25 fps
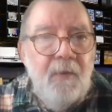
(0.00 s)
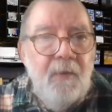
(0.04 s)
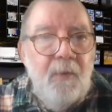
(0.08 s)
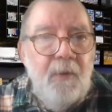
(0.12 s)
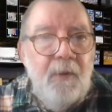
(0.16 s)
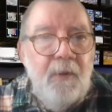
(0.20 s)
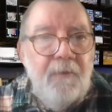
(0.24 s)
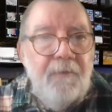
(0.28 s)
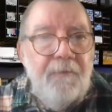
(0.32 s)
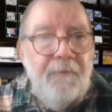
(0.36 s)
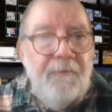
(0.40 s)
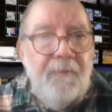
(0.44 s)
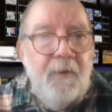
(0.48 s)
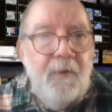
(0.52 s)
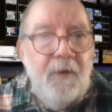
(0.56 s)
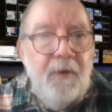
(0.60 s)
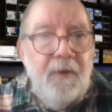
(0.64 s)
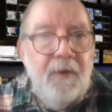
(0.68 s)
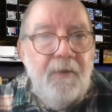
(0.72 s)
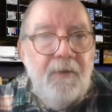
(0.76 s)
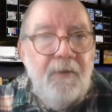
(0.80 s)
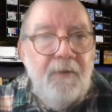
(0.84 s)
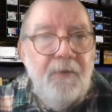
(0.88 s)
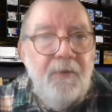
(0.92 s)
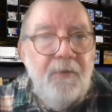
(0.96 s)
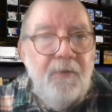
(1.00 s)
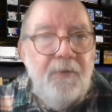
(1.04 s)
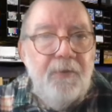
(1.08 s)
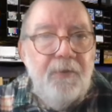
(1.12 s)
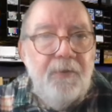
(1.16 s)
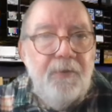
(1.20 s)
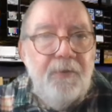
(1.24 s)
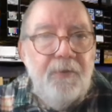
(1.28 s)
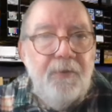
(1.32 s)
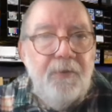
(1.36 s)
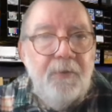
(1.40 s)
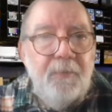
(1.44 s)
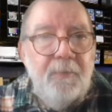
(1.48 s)
We are far
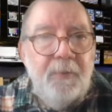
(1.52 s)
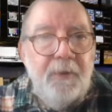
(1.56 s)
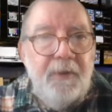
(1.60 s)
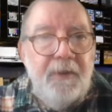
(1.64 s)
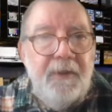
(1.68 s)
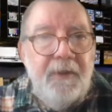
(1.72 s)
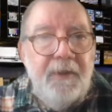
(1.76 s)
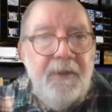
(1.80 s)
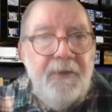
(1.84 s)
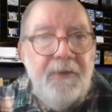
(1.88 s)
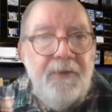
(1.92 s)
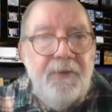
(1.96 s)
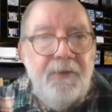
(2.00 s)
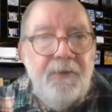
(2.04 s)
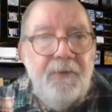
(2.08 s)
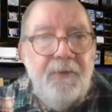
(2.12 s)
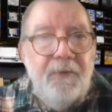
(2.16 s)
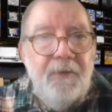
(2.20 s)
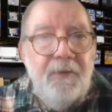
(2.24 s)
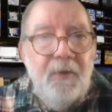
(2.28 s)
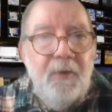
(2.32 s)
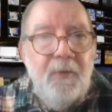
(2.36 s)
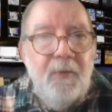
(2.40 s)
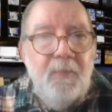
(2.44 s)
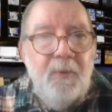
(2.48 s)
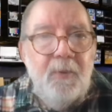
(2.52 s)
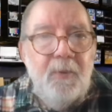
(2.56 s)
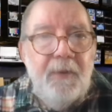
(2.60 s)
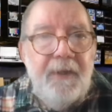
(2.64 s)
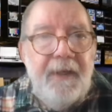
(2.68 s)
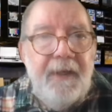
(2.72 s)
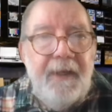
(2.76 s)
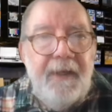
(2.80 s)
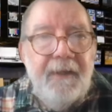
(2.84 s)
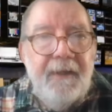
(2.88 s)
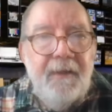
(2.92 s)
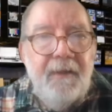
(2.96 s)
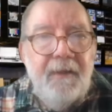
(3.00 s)
closer to a potential global
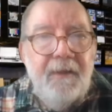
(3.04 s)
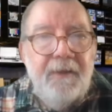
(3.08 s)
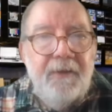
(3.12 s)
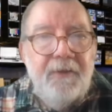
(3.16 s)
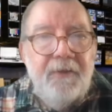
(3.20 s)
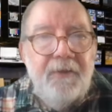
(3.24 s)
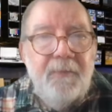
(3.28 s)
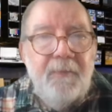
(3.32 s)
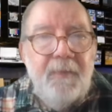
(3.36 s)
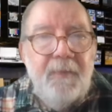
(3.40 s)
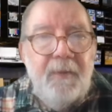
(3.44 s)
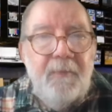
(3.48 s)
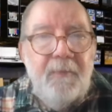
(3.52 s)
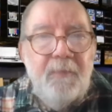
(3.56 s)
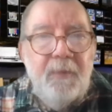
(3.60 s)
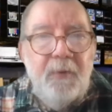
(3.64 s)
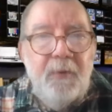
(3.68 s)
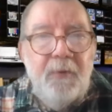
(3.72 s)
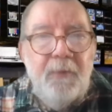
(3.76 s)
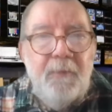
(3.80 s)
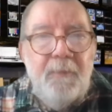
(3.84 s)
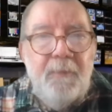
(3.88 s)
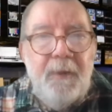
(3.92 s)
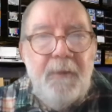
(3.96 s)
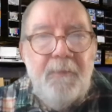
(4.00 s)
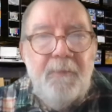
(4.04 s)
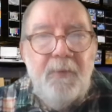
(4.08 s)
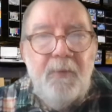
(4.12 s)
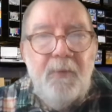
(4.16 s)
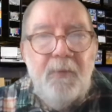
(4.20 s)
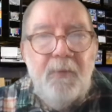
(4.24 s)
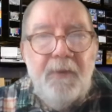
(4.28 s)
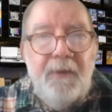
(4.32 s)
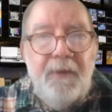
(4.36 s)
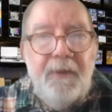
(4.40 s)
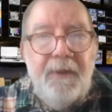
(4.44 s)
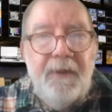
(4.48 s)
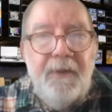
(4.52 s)
catalysm than most people
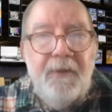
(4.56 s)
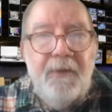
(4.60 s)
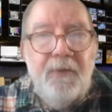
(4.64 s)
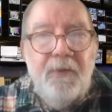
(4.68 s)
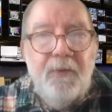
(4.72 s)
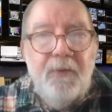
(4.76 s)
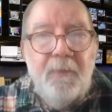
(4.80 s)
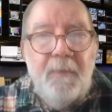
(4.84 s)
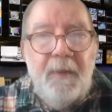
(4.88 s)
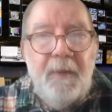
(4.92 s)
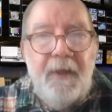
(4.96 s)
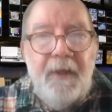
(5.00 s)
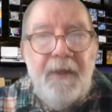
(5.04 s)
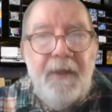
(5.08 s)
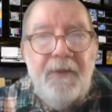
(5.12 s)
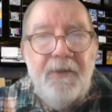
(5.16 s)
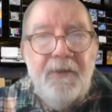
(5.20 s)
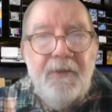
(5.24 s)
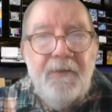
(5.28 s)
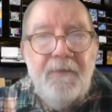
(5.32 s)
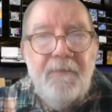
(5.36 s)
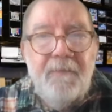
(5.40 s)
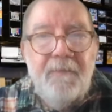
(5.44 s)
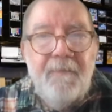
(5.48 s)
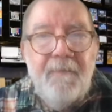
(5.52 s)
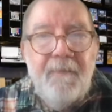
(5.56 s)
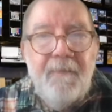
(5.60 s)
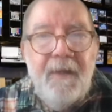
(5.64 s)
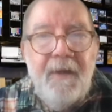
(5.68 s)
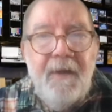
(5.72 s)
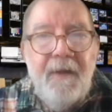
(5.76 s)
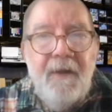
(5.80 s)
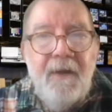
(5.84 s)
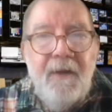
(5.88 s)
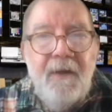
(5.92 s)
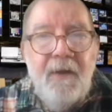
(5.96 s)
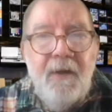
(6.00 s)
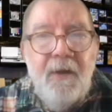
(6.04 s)
would dare to imagine.
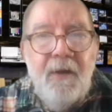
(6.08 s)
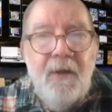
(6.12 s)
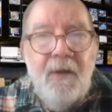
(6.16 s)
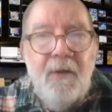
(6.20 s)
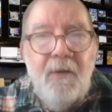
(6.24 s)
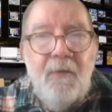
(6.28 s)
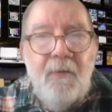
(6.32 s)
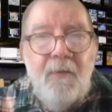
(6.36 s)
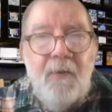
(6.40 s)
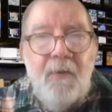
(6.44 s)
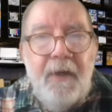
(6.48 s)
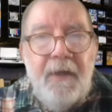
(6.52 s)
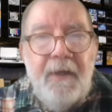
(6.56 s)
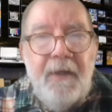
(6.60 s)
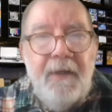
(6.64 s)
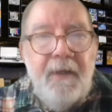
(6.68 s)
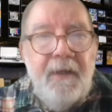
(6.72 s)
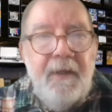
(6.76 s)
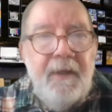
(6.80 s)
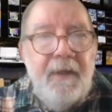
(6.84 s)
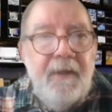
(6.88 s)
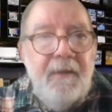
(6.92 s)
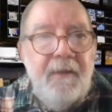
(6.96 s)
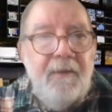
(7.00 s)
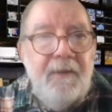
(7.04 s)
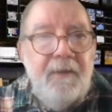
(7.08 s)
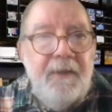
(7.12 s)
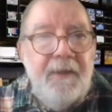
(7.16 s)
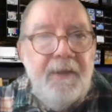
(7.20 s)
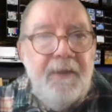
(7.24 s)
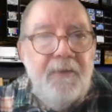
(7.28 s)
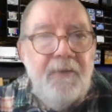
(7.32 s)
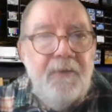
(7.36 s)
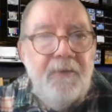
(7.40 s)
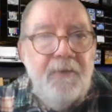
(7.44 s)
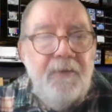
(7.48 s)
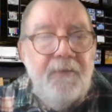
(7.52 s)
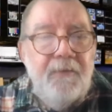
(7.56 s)
Right now,
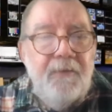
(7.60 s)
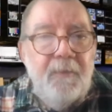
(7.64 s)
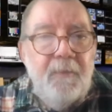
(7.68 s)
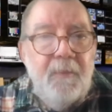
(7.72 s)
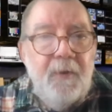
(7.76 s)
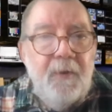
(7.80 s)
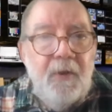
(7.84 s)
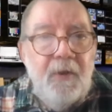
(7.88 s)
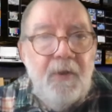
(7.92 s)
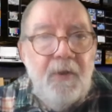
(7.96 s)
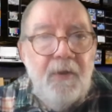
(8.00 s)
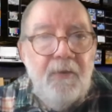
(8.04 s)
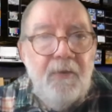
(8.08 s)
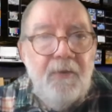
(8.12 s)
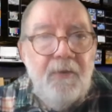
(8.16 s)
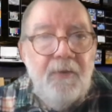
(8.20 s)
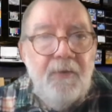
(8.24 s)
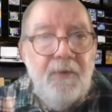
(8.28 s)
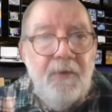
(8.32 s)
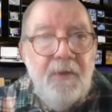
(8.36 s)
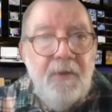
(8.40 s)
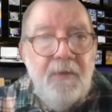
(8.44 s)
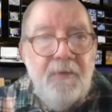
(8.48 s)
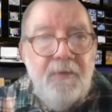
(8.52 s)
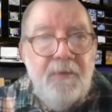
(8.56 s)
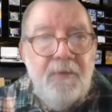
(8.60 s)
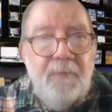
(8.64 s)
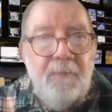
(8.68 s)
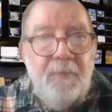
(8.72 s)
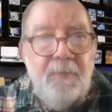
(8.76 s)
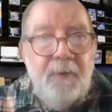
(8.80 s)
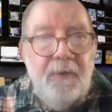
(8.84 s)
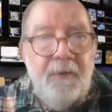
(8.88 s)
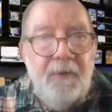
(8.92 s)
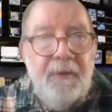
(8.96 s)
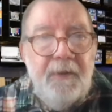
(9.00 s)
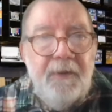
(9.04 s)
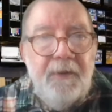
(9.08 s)
leaders from all across the
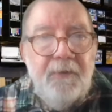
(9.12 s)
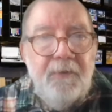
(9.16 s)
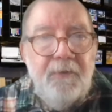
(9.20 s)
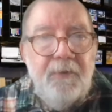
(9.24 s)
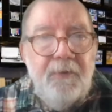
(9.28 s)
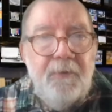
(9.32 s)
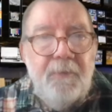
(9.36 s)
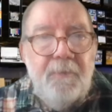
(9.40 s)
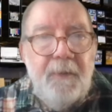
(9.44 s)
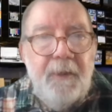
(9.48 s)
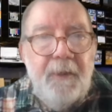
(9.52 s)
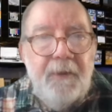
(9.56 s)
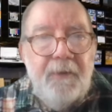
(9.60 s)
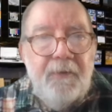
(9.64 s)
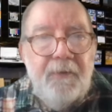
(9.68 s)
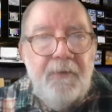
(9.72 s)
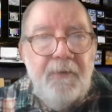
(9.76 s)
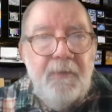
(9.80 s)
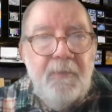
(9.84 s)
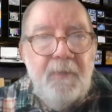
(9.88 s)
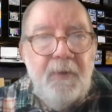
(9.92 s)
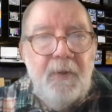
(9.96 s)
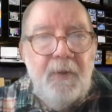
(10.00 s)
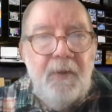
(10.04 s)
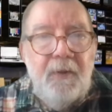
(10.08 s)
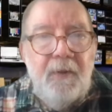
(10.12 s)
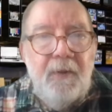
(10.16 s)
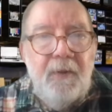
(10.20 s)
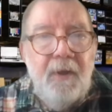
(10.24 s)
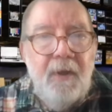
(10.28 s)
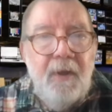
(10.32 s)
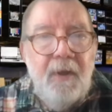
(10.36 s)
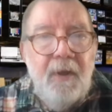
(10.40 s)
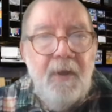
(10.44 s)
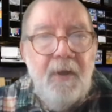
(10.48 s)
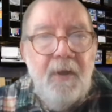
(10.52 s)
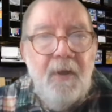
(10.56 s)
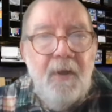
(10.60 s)
political spectrum are
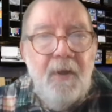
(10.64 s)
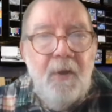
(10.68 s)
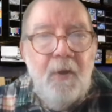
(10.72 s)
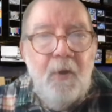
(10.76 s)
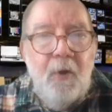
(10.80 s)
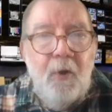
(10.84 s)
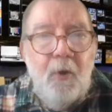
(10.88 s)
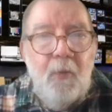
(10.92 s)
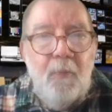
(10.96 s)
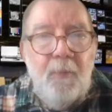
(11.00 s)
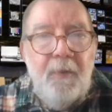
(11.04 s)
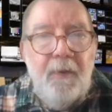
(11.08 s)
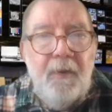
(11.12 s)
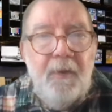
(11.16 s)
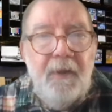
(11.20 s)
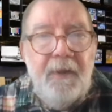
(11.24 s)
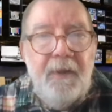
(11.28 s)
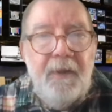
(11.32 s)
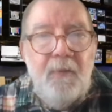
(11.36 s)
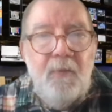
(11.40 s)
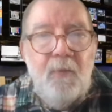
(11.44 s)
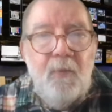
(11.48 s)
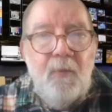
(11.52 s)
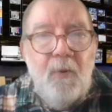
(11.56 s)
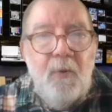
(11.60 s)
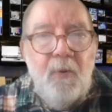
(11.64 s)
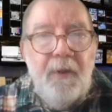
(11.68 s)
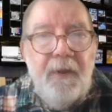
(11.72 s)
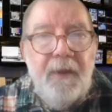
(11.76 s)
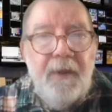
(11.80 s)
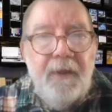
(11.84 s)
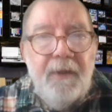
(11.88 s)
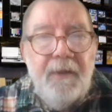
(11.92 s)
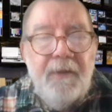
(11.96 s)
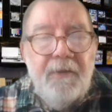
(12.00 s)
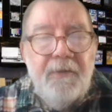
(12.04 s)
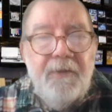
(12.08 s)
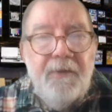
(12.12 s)
openly
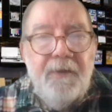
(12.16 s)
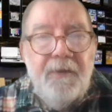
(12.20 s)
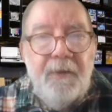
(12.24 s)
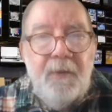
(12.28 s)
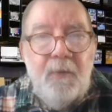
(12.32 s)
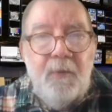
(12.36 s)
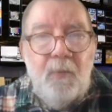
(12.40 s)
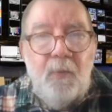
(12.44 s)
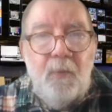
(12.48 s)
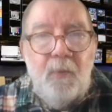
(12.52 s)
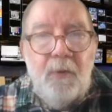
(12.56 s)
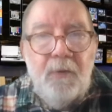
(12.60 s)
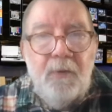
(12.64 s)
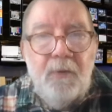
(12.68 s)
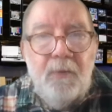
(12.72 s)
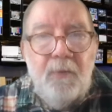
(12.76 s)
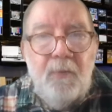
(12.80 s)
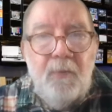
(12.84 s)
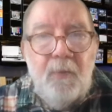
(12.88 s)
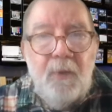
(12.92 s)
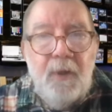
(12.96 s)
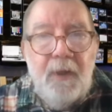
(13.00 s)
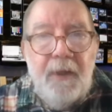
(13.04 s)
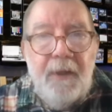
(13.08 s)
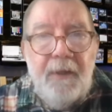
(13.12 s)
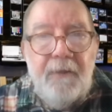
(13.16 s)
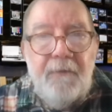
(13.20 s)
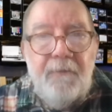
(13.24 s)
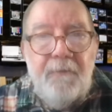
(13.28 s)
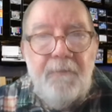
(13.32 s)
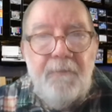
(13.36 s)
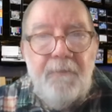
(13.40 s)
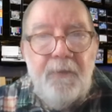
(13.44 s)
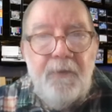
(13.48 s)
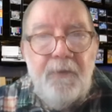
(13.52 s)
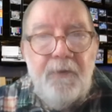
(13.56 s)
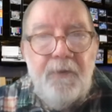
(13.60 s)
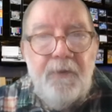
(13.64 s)
warning us that a worldwide
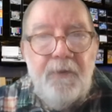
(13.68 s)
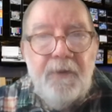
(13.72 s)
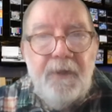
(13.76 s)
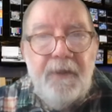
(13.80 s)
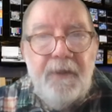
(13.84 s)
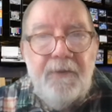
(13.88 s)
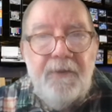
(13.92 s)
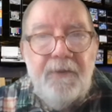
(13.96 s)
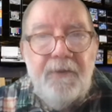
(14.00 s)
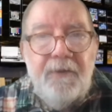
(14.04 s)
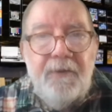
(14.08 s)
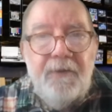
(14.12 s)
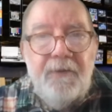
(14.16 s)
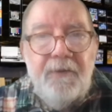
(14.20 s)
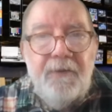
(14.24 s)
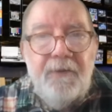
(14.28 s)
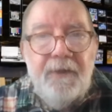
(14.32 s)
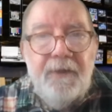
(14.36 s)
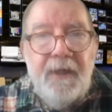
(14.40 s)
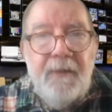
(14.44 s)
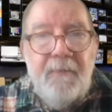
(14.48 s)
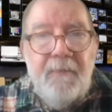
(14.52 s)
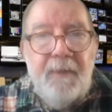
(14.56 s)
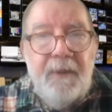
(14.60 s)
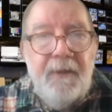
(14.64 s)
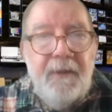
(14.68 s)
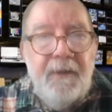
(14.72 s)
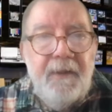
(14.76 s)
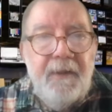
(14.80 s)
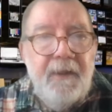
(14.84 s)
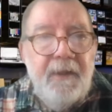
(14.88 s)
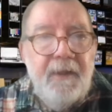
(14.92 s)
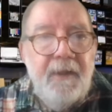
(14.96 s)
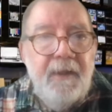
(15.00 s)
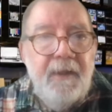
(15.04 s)
food crisis is coming.